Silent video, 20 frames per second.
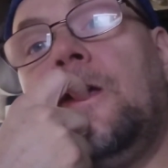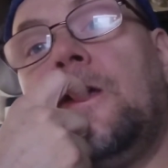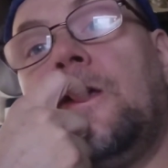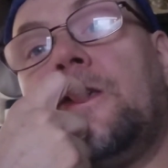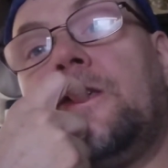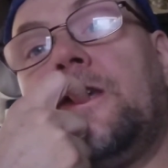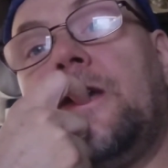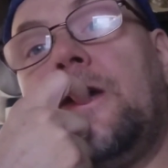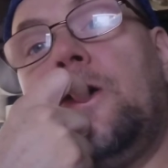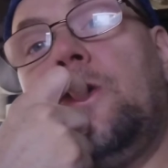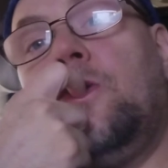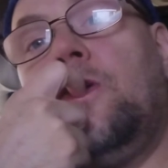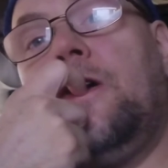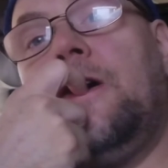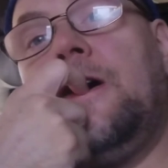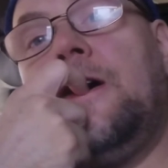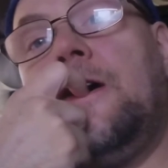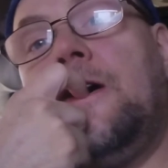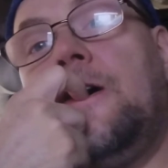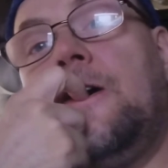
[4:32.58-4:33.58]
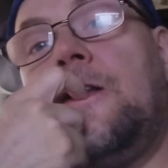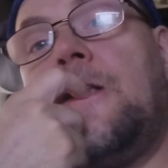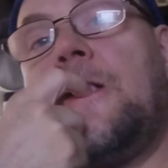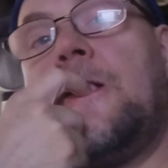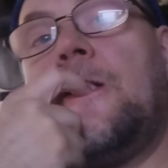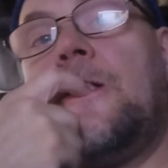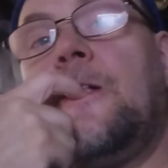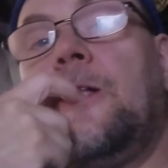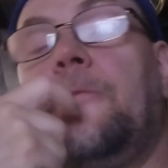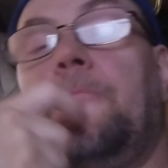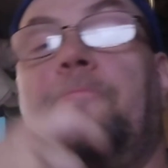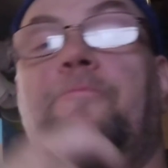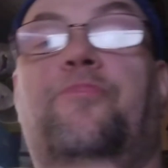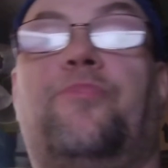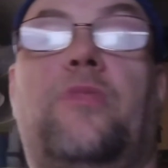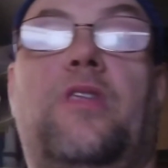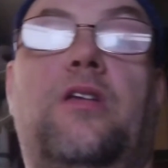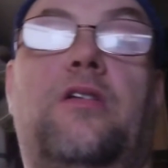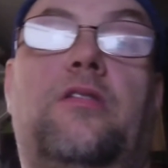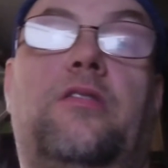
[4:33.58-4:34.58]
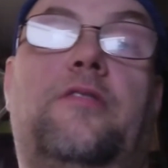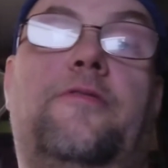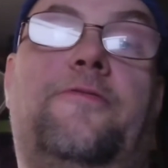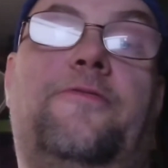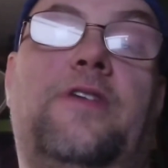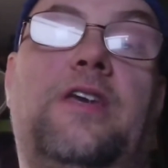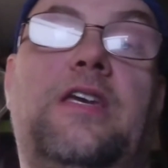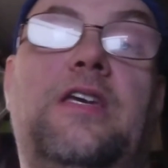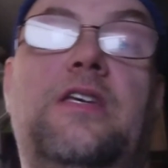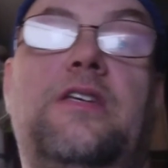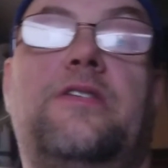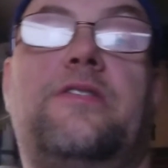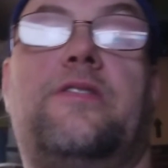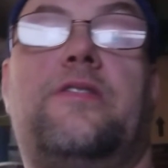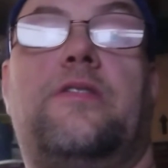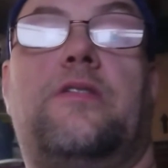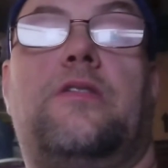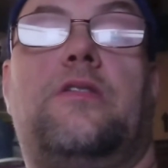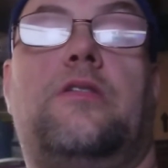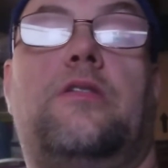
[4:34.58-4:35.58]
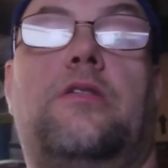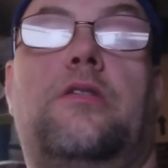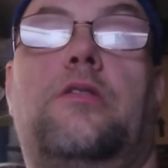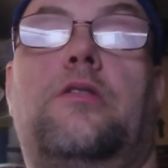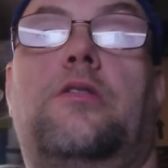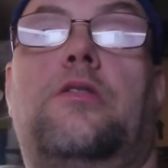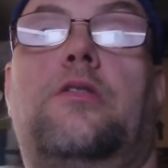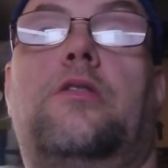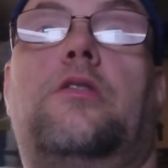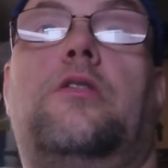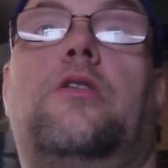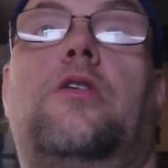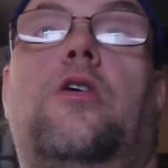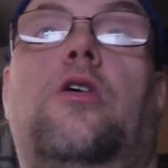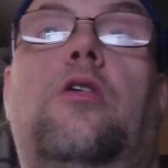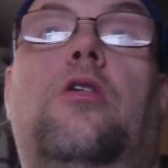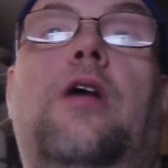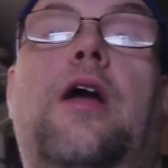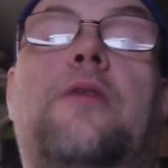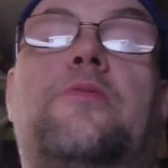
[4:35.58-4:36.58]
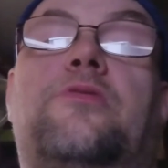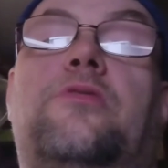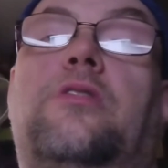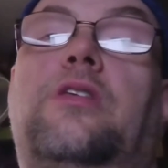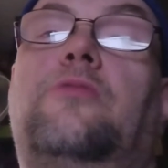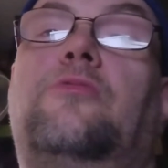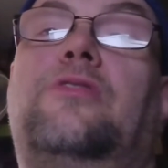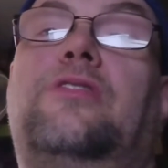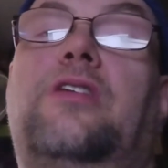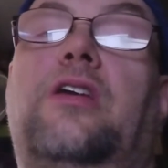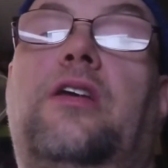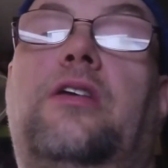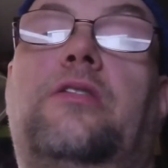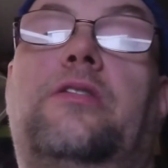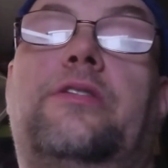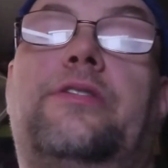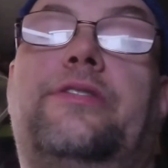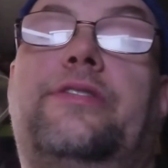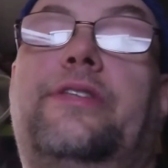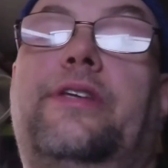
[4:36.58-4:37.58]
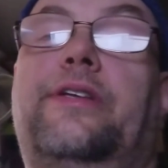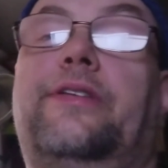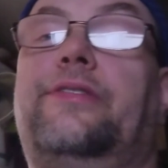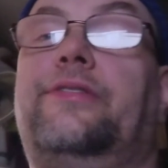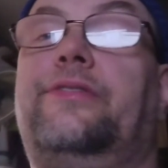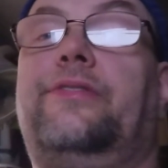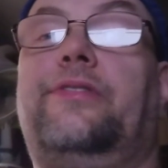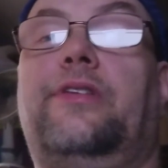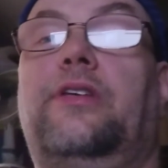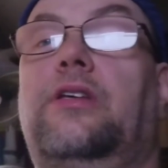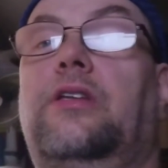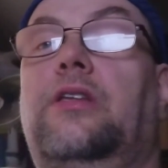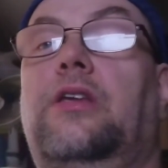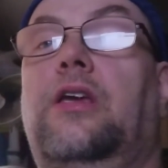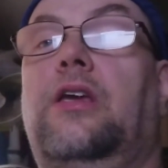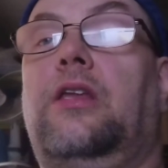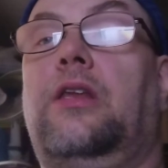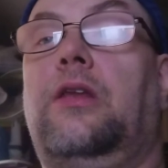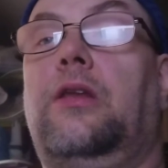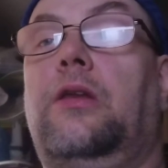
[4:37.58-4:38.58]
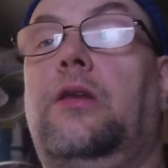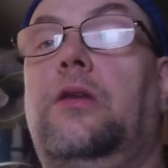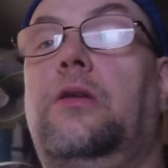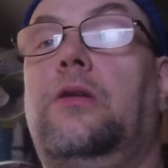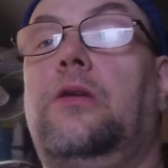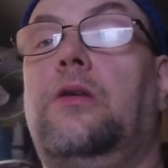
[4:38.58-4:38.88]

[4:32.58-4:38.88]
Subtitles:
So the fees are absolutely ridiculous. That's it. And